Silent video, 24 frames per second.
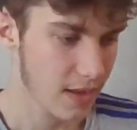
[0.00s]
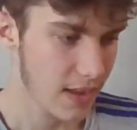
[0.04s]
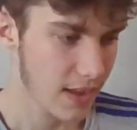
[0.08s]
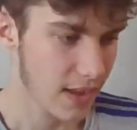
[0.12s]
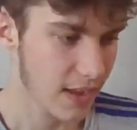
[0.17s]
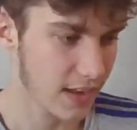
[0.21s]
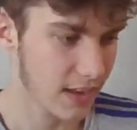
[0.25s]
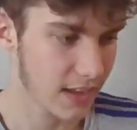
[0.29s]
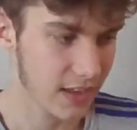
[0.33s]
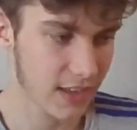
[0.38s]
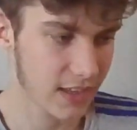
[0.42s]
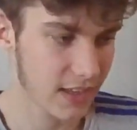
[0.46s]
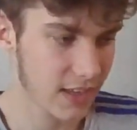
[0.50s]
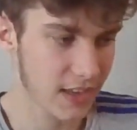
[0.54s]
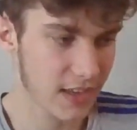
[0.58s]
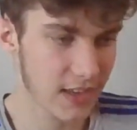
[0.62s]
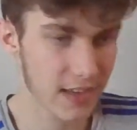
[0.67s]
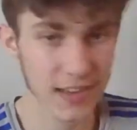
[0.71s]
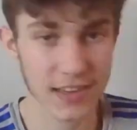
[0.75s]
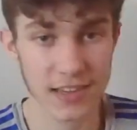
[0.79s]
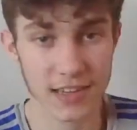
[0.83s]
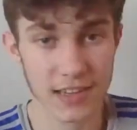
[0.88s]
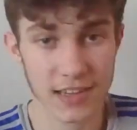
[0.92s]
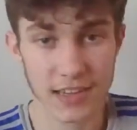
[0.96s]

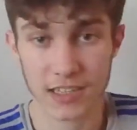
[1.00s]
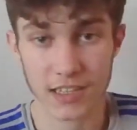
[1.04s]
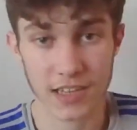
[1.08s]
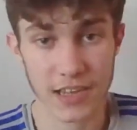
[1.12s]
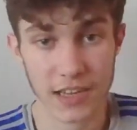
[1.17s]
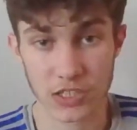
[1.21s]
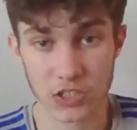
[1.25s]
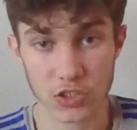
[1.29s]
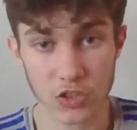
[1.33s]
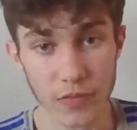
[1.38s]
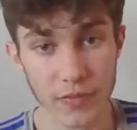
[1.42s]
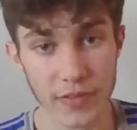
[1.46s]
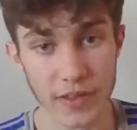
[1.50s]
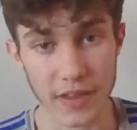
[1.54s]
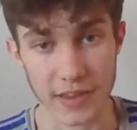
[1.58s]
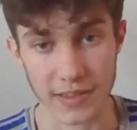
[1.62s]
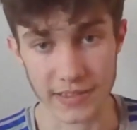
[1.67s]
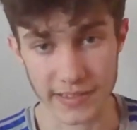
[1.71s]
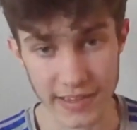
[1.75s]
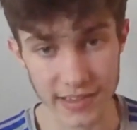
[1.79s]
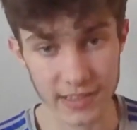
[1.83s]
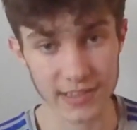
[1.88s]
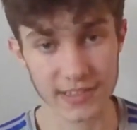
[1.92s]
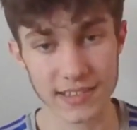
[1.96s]
it's
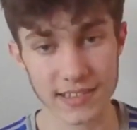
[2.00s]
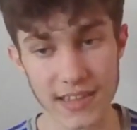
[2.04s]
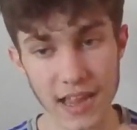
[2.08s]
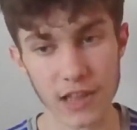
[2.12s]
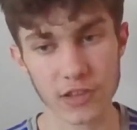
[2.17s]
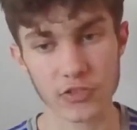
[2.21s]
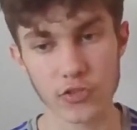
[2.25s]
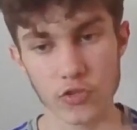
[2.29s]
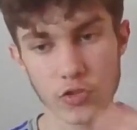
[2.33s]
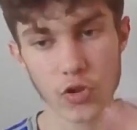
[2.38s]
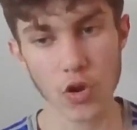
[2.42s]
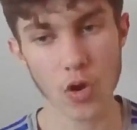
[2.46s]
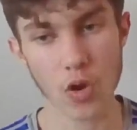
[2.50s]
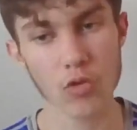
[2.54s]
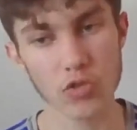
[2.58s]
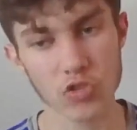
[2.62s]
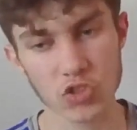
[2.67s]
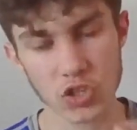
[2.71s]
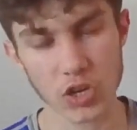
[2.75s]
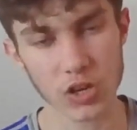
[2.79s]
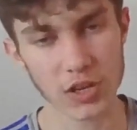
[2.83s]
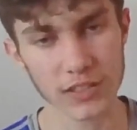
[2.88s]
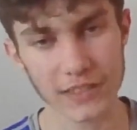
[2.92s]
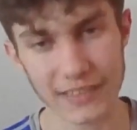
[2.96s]
obvious. He stands no
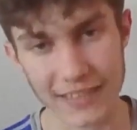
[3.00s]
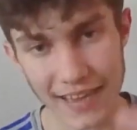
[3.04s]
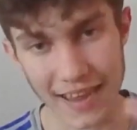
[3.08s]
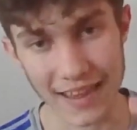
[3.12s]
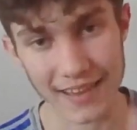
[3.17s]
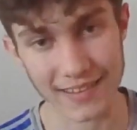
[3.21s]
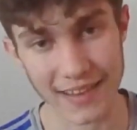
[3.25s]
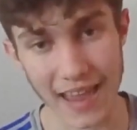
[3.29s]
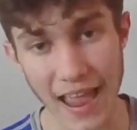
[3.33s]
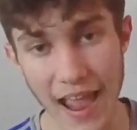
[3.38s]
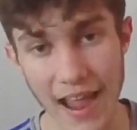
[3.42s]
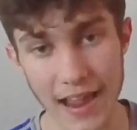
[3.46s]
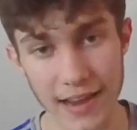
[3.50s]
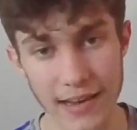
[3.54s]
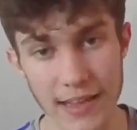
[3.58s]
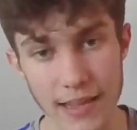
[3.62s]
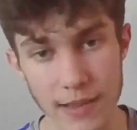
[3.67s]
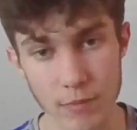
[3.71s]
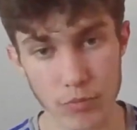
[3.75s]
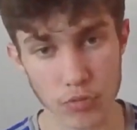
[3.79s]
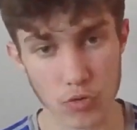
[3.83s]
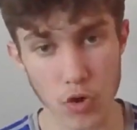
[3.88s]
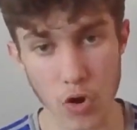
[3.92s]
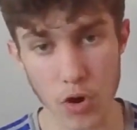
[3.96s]
chance against
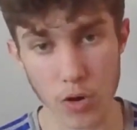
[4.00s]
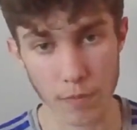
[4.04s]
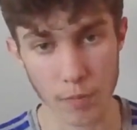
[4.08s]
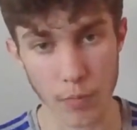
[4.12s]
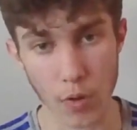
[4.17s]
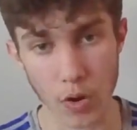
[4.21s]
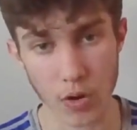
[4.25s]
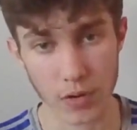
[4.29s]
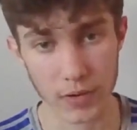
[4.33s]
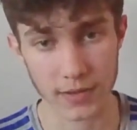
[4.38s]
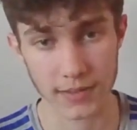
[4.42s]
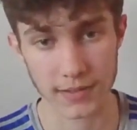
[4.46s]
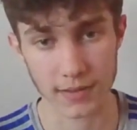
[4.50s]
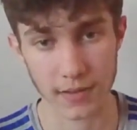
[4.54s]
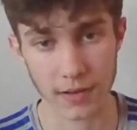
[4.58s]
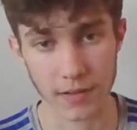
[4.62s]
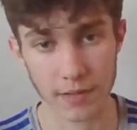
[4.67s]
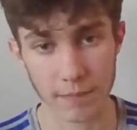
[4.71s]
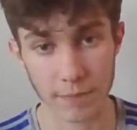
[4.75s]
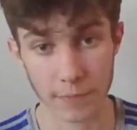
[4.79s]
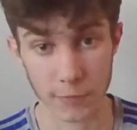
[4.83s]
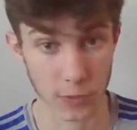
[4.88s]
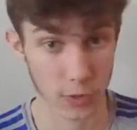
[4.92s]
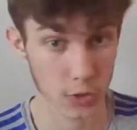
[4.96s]
any pro boxer.
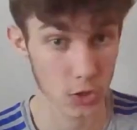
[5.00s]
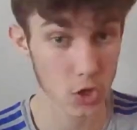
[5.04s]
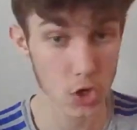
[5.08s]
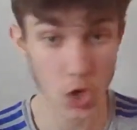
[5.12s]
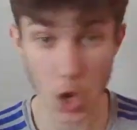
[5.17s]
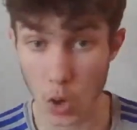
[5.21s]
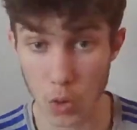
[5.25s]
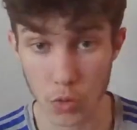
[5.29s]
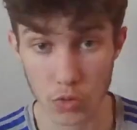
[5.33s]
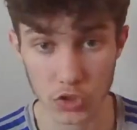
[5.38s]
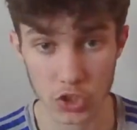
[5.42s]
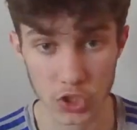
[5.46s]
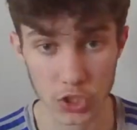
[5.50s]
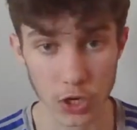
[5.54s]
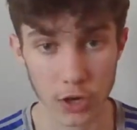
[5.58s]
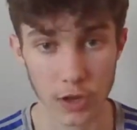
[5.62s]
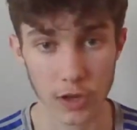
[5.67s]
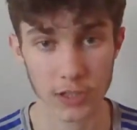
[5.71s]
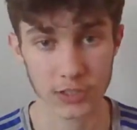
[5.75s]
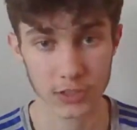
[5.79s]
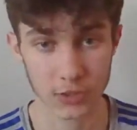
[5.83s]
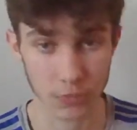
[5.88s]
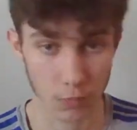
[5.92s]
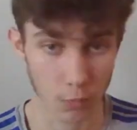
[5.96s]
No
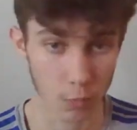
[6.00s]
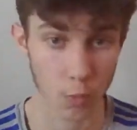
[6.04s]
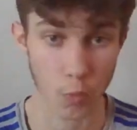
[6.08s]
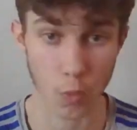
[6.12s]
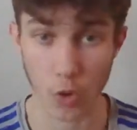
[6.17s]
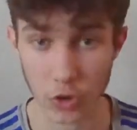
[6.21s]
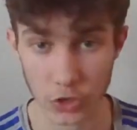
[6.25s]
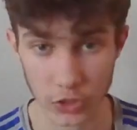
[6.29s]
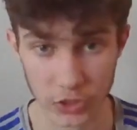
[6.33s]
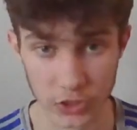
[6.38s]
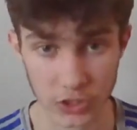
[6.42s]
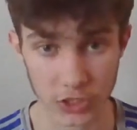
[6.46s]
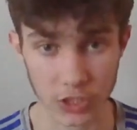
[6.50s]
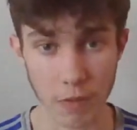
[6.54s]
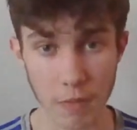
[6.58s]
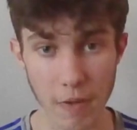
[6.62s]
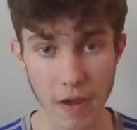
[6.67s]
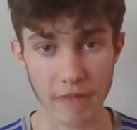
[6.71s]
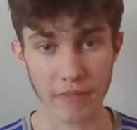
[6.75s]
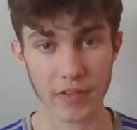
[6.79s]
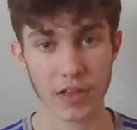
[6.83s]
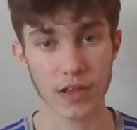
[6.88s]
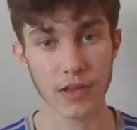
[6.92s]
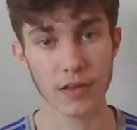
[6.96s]
chance
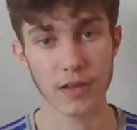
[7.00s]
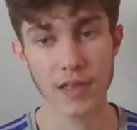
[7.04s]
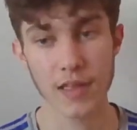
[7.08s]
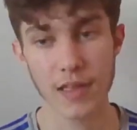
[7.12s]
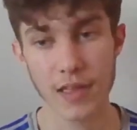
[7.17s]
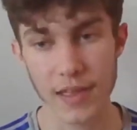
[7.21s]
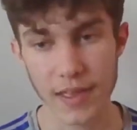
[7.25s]
whatsoever.